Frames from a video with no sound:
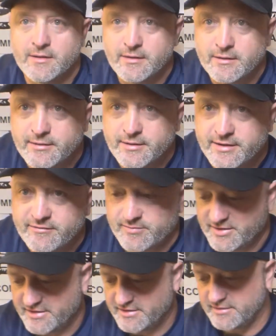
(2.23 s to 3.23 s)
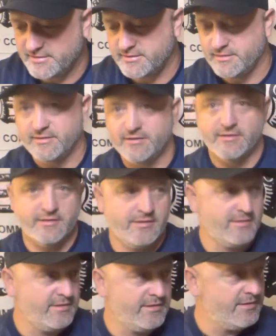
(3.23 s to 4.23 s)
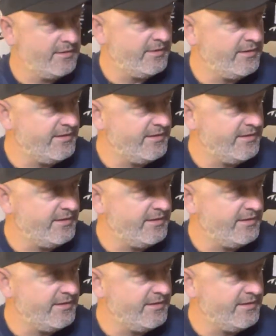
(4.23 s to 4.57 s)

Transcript: All right, everybody. It